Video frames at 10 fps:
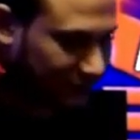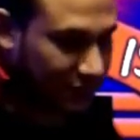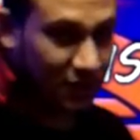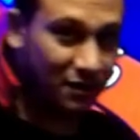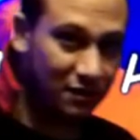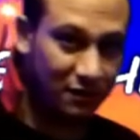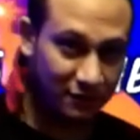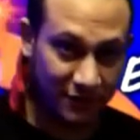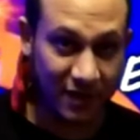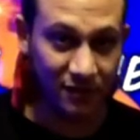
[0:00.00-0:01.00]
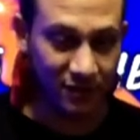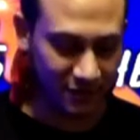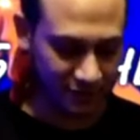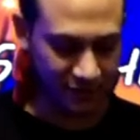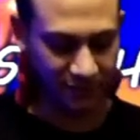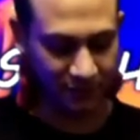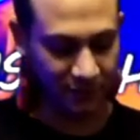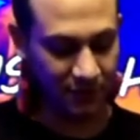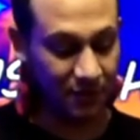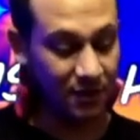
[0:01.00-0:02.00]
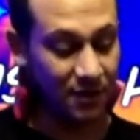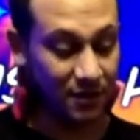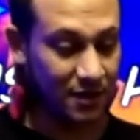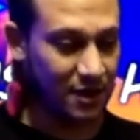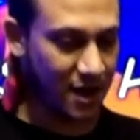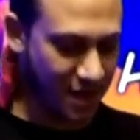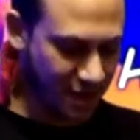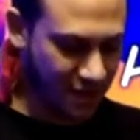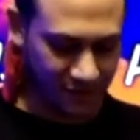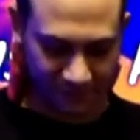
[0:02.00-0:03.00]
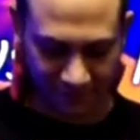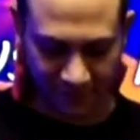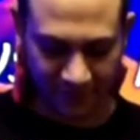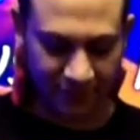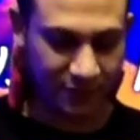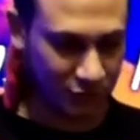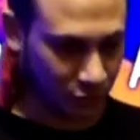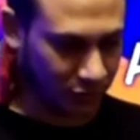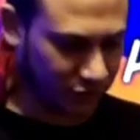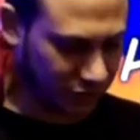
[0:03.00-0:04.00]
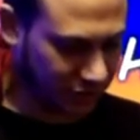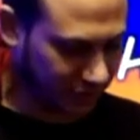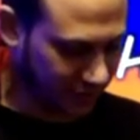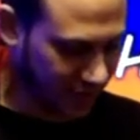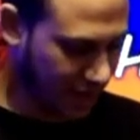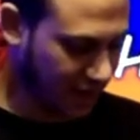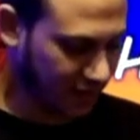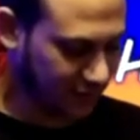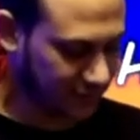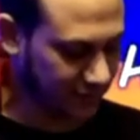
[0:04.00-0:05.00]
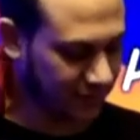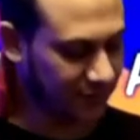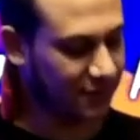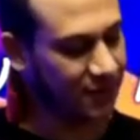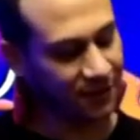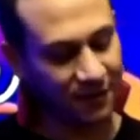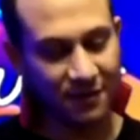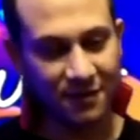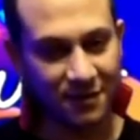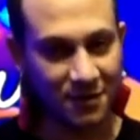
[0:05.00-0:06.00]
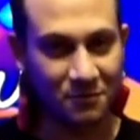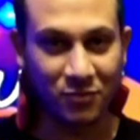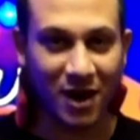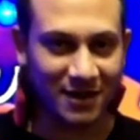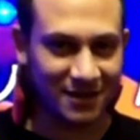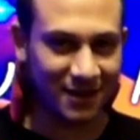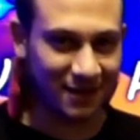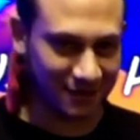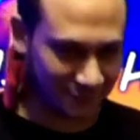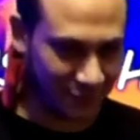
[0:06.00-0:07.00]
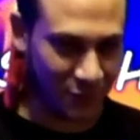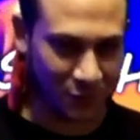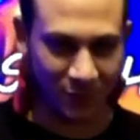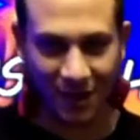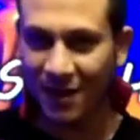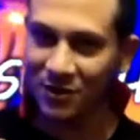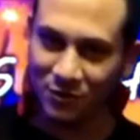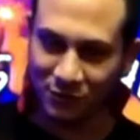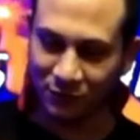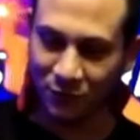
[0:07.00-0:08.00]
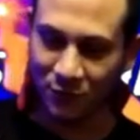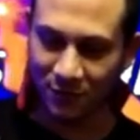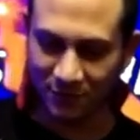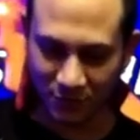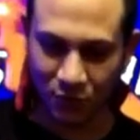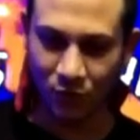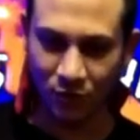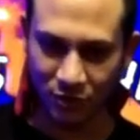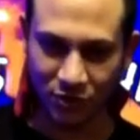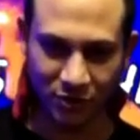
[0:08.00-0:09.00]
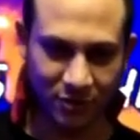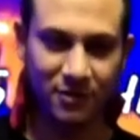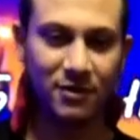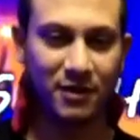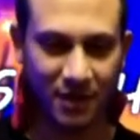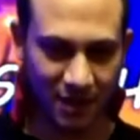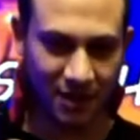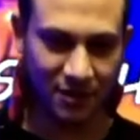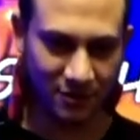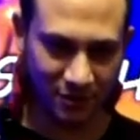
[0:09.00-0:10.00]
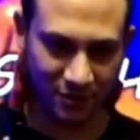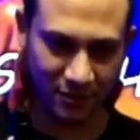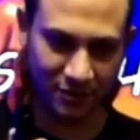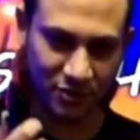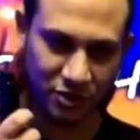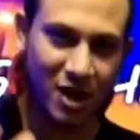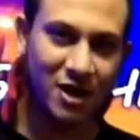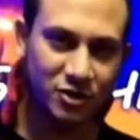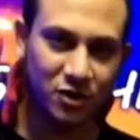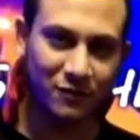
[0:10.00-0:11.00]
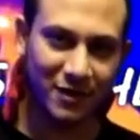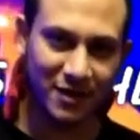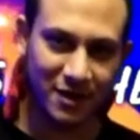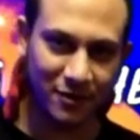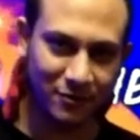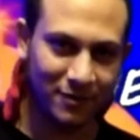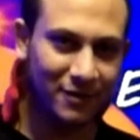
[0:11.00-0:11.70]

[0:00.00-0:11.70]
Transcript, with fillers: of England. I have the torch and the brytane fuel I use for the torch in the G.I. Joe video,